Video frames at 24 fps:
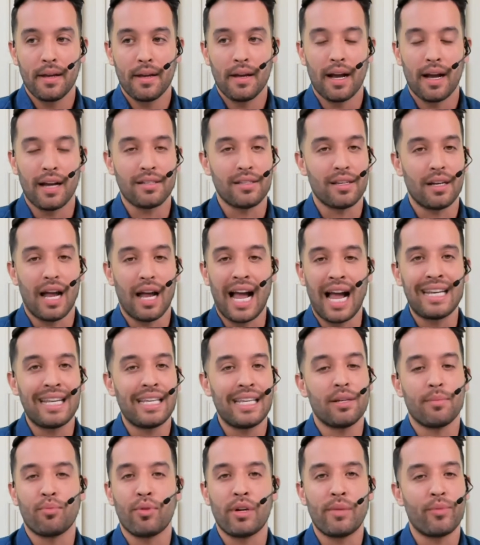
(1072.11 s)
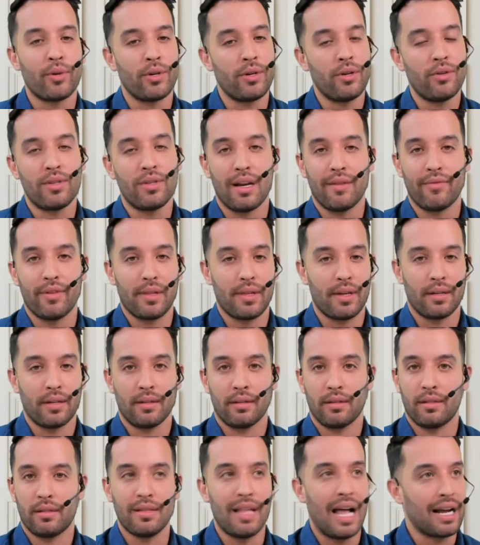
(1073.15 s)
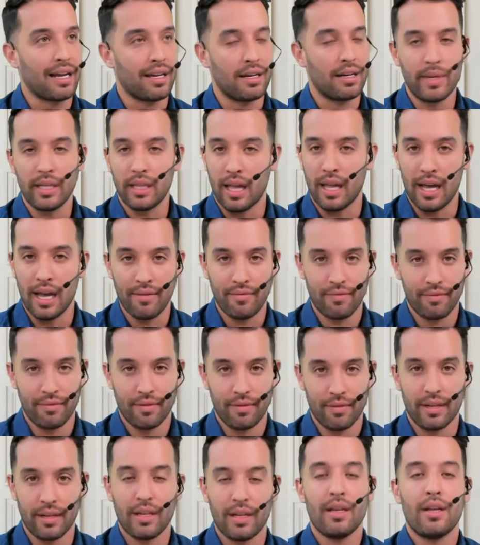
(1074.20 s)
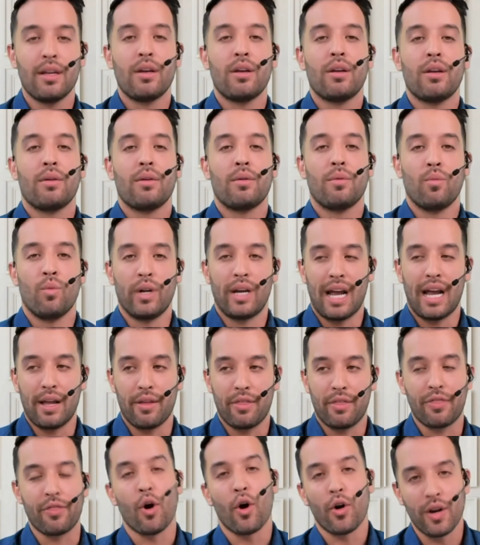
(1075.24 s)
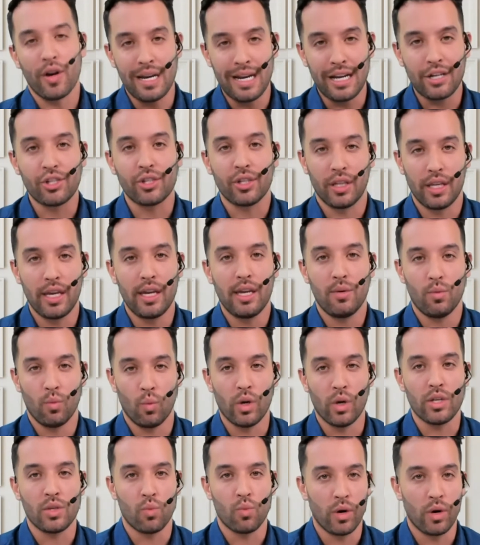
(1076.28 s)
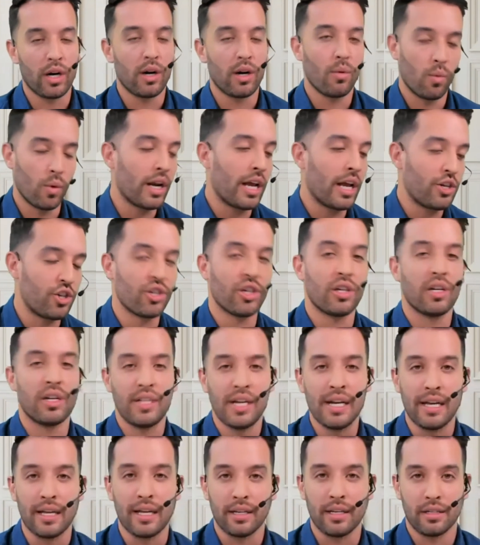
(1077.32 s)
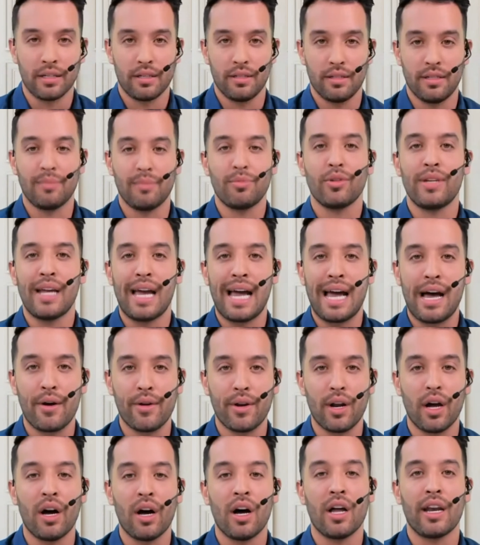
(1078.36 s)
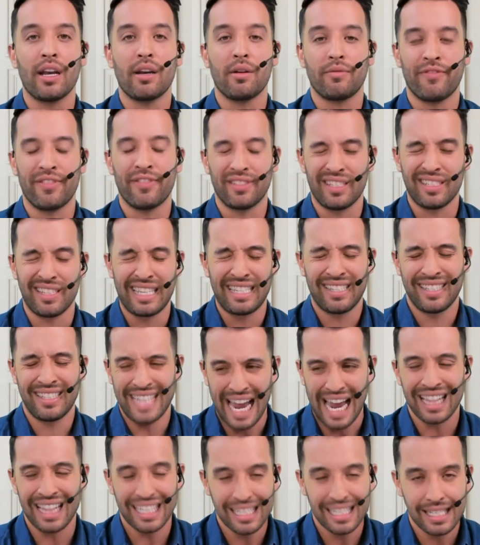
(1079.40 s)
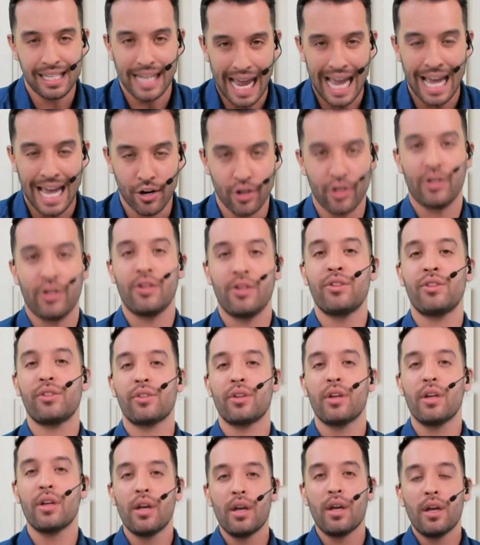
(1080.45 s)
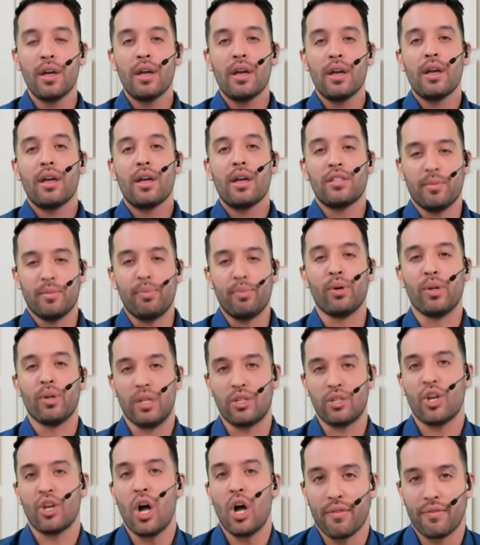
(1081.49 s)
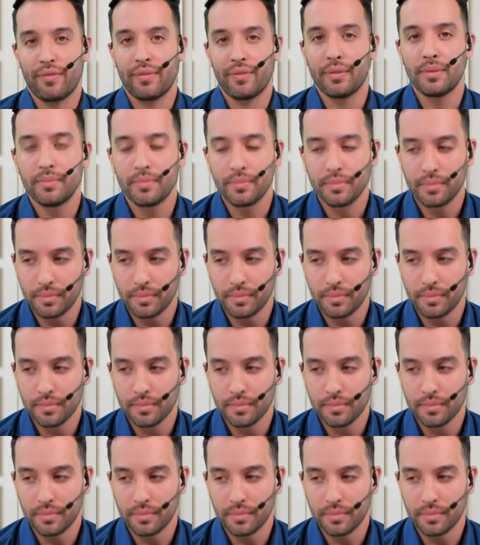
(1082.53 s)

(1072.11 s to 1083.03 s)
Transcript: I said, I need to pre-produce everything. It's not going to be live. What I thought initially was what I should have done. Double down on talented editors to pull this off.